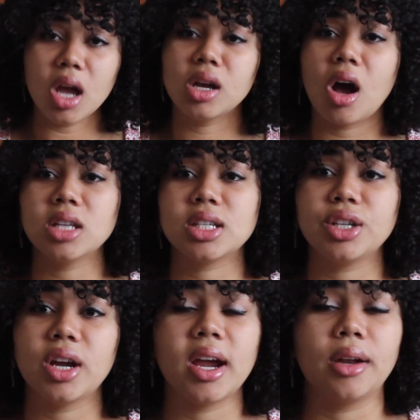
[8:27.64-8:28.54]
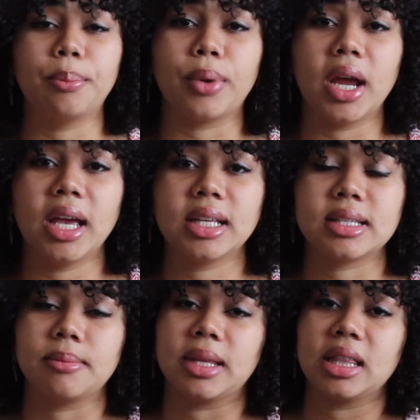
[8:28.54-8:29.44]
causing your hair to break,
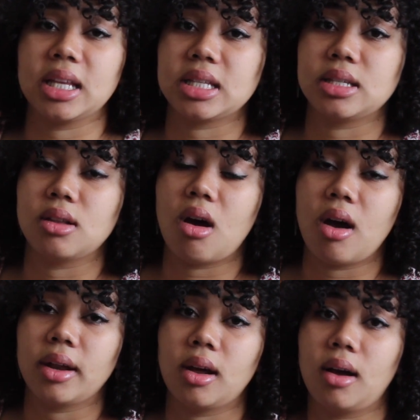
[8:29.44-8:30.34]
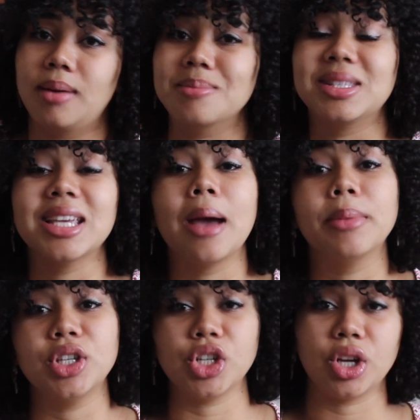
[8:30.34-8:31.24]
something that's not
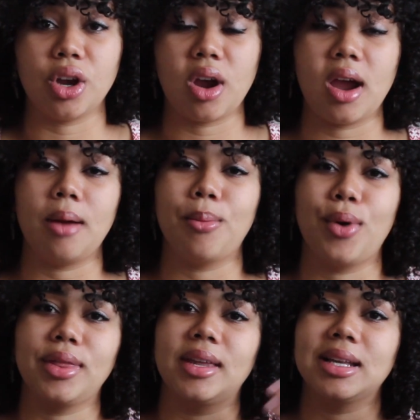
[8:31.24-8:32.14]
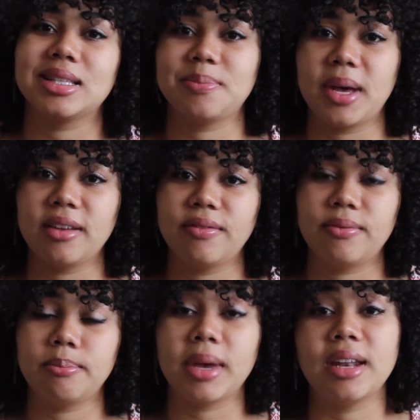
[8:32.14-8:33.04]
damaging your hair more than it's
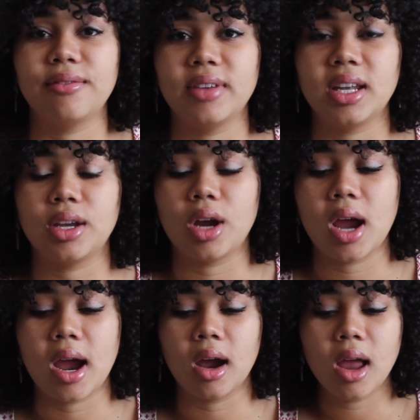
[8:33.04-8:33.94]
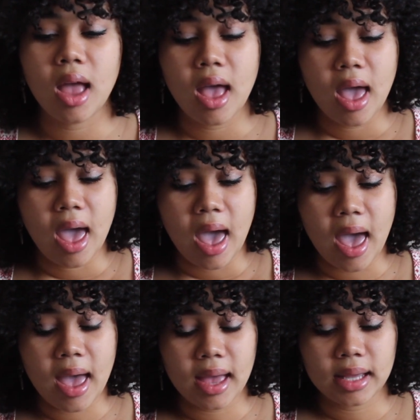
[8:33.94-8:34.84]
benefiting your hair.
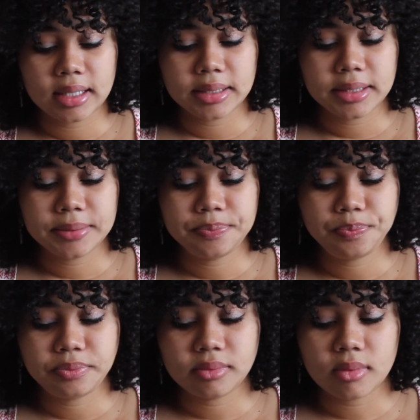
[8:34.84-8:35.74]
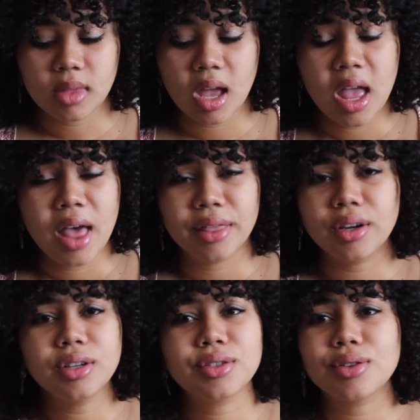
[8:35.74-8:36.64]
And
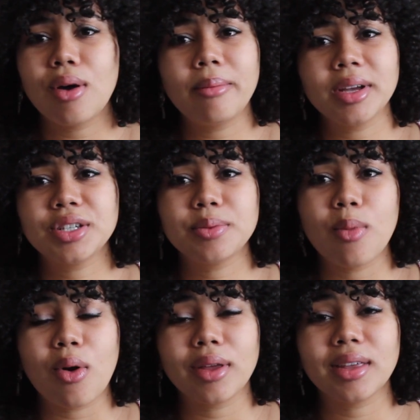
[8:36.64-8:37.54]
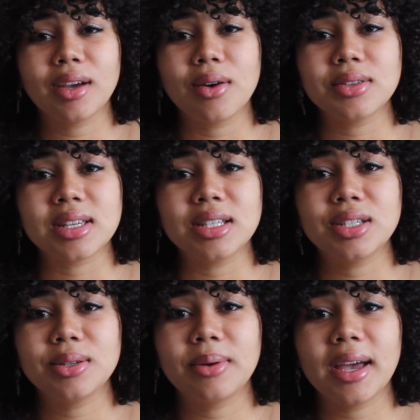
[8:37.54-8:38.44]
there's so much more that goes
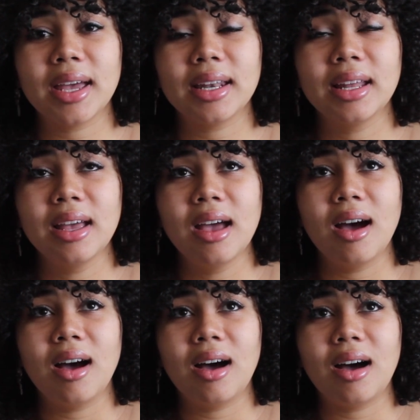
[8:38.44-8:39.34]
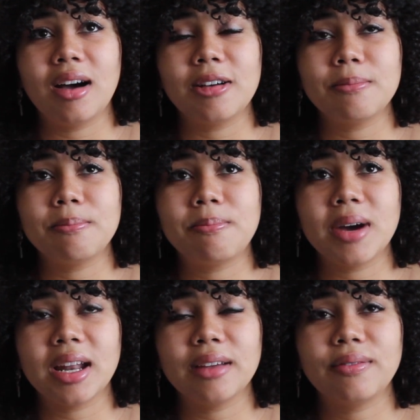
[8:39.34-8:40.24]
into it,
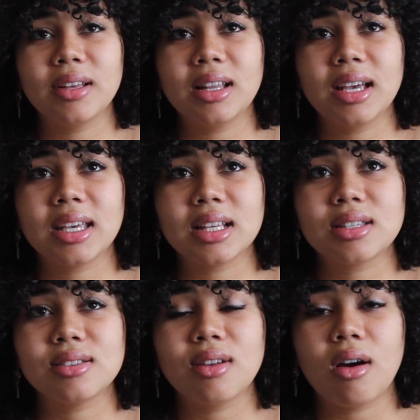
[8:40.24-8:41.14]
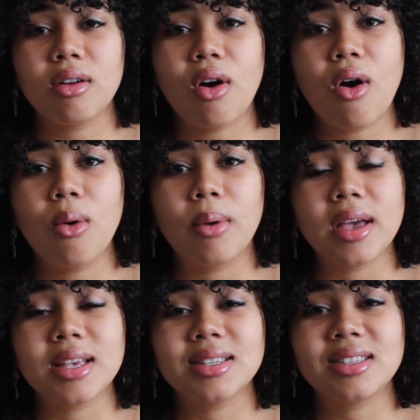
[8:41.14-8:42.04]
but I feel like it's not
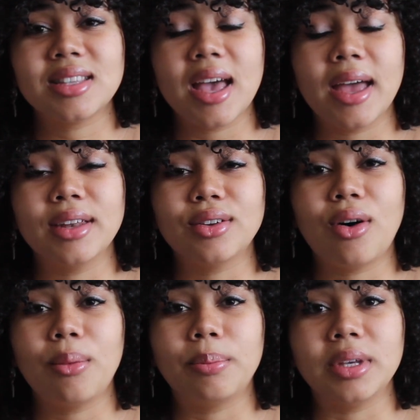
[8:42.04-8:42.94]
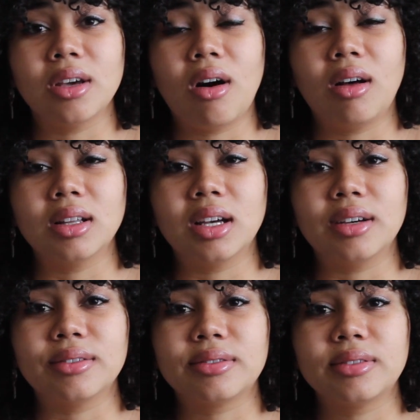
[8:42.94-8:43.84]
always the end-all be-all
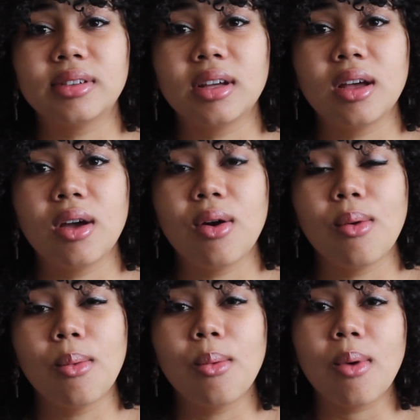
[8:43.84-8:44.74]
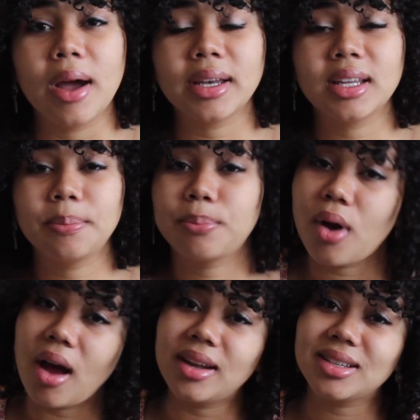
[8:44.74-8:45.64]
of what
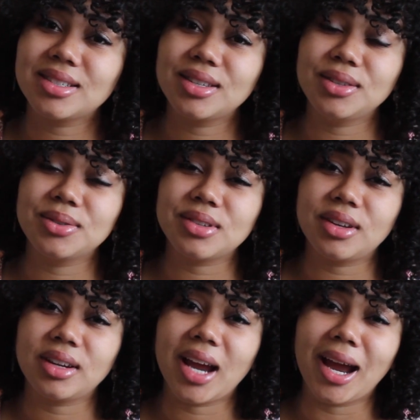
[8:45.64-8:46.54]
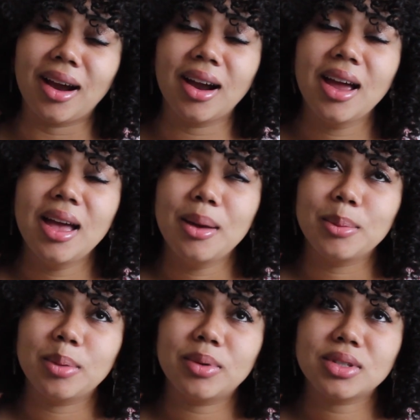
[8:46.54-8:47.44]
products to use on your hair.
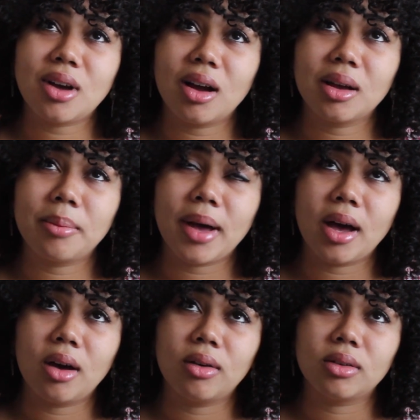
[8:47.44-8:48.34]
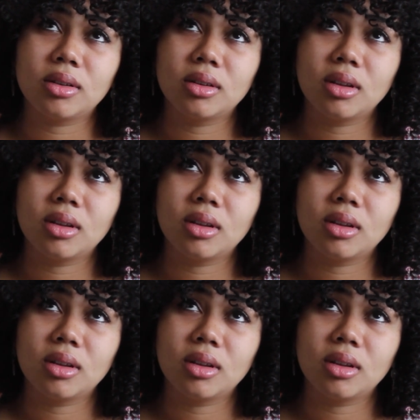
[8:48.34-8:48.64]
People talk about